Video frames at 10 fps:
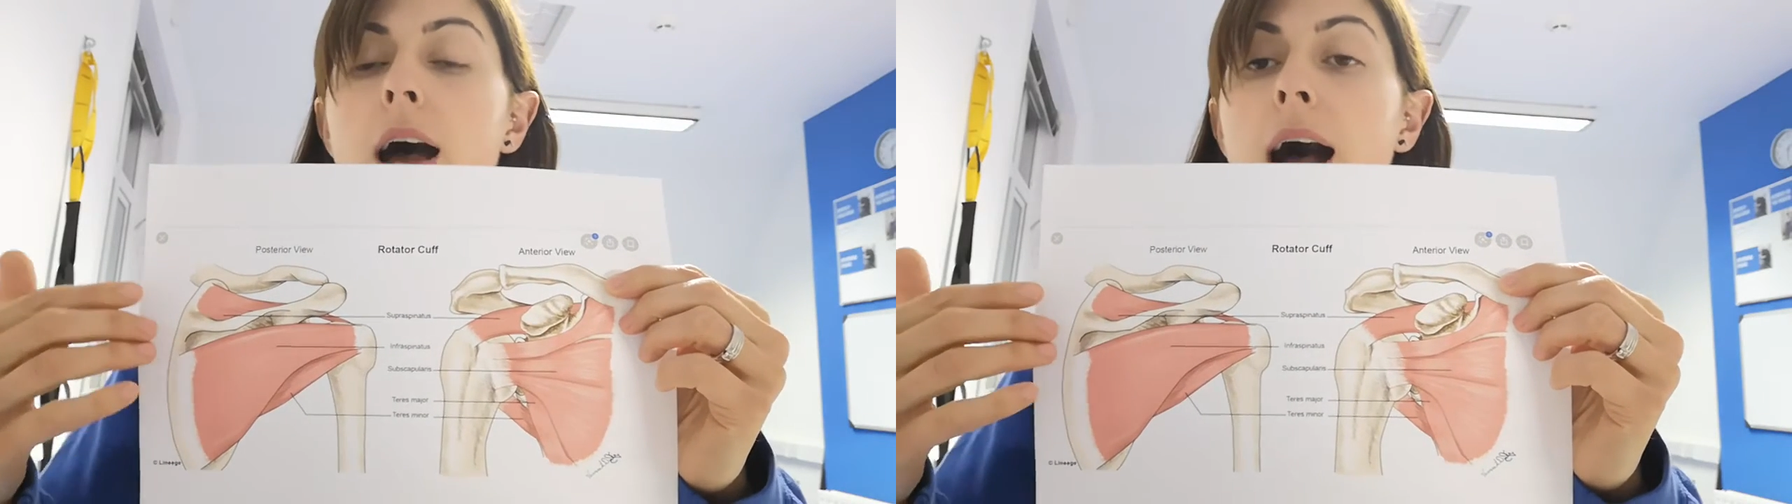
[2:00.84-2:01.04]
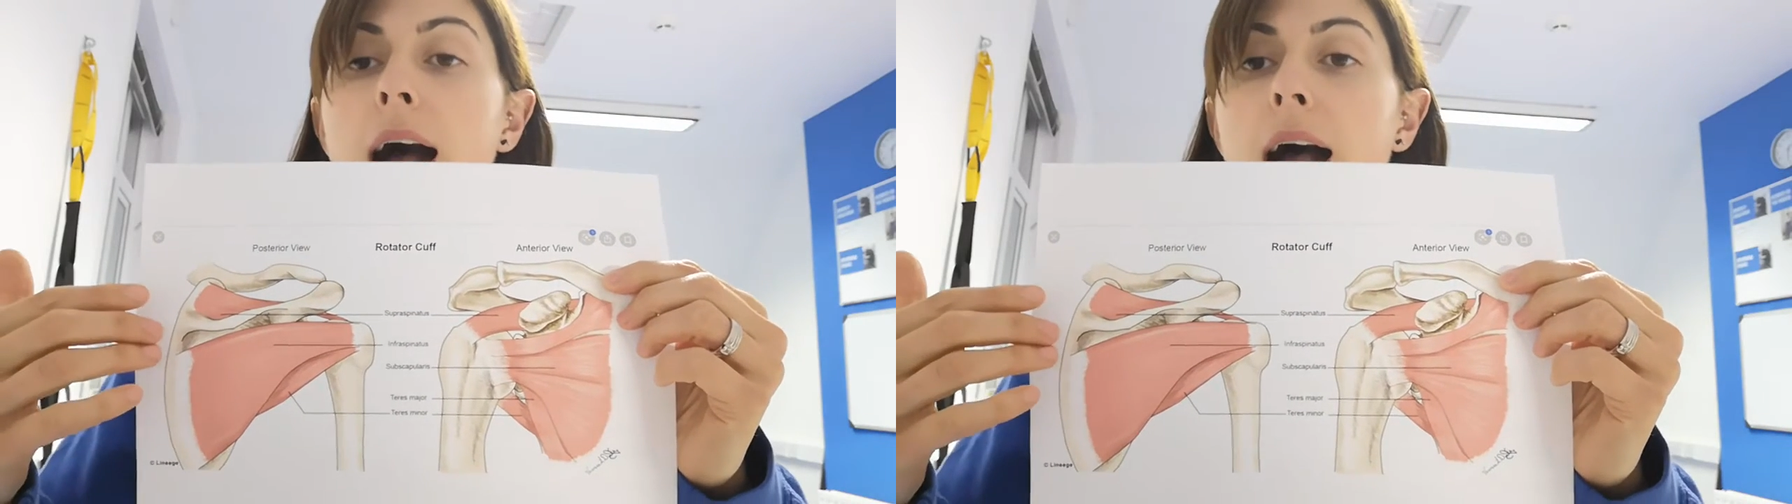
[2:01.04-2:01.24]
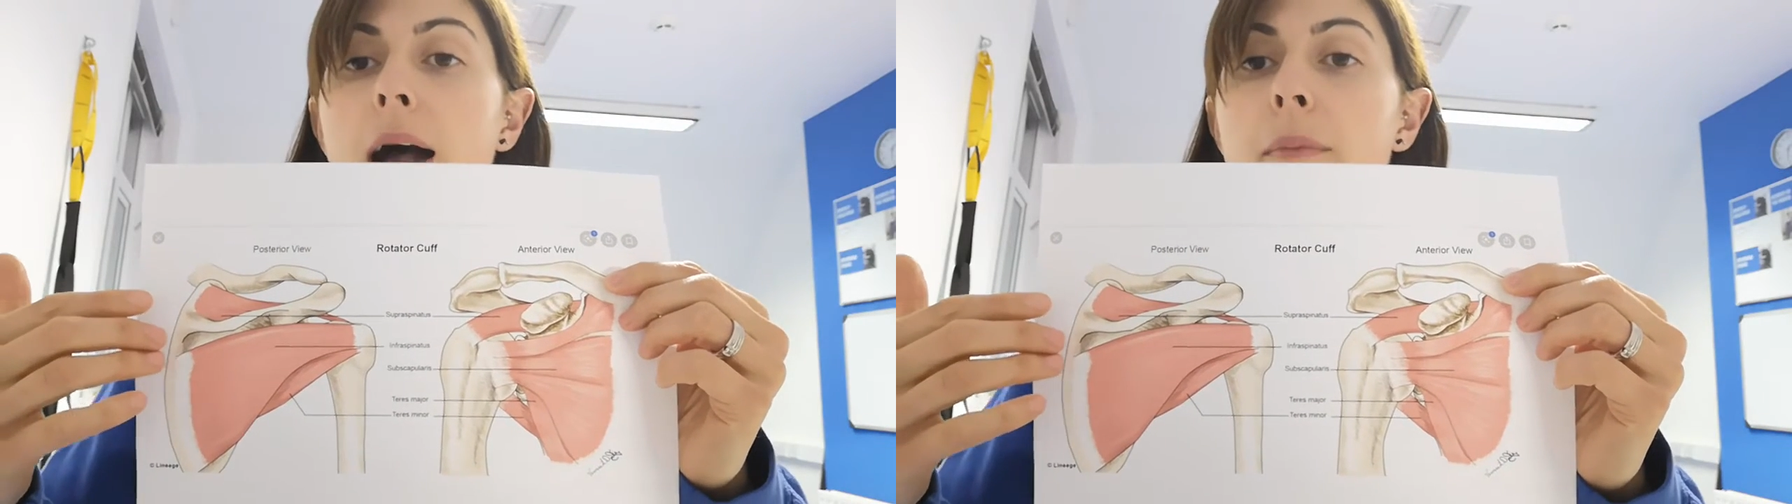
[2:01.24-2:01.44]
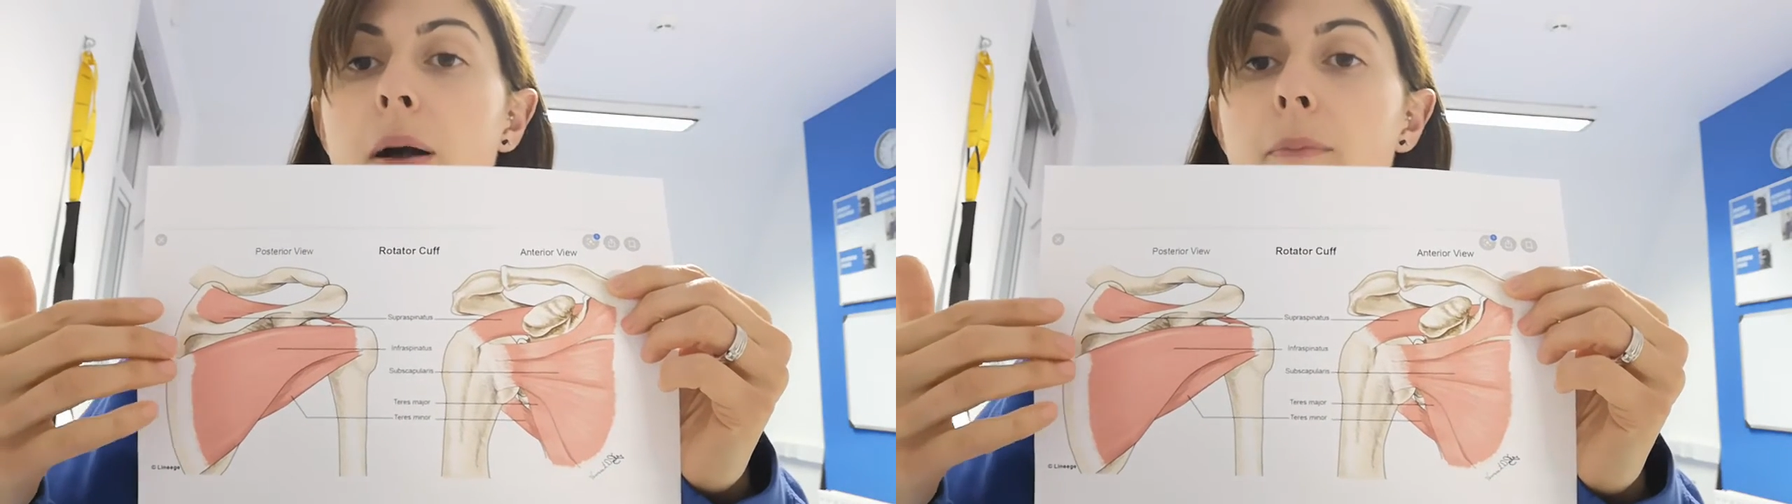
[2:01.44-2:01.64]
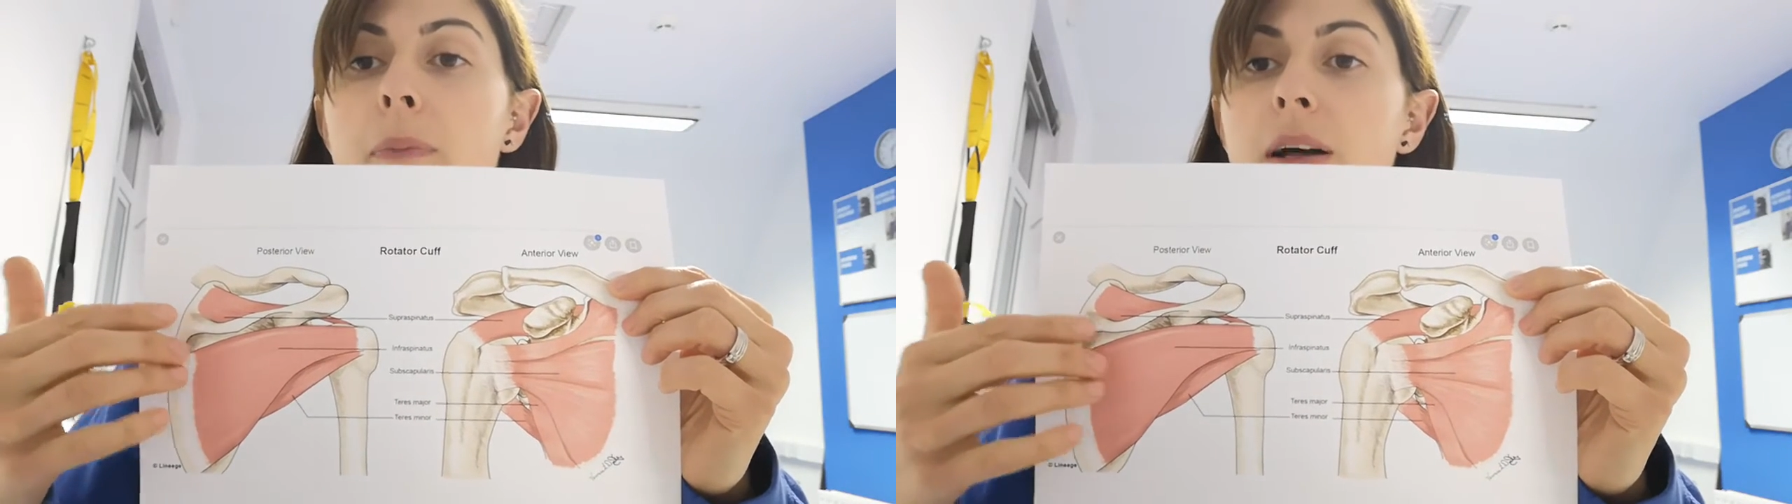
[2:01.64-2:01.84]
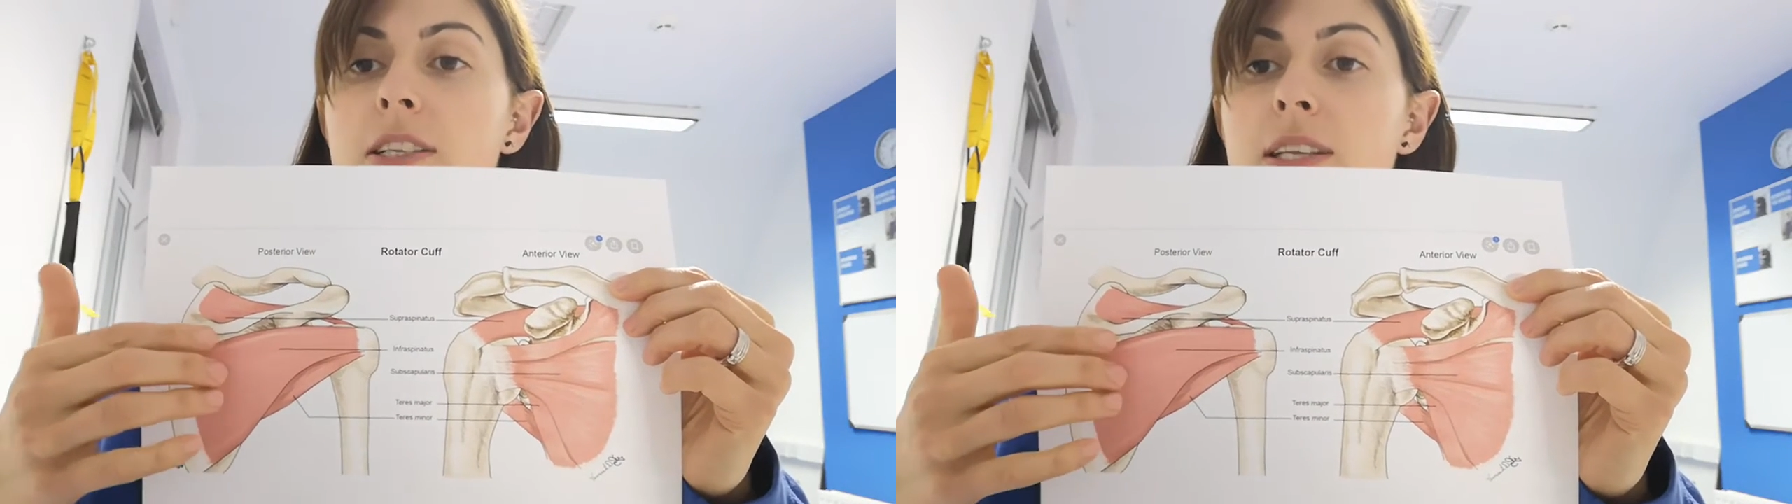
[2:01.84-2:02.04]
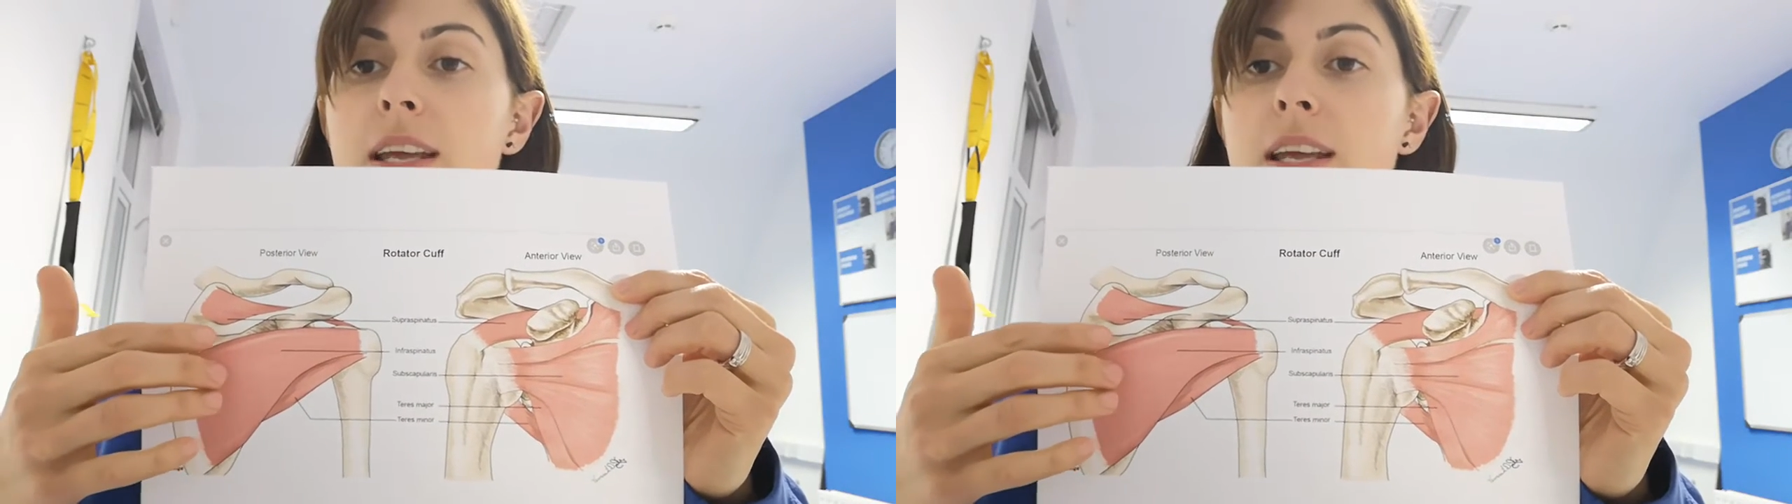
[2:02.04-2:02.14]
But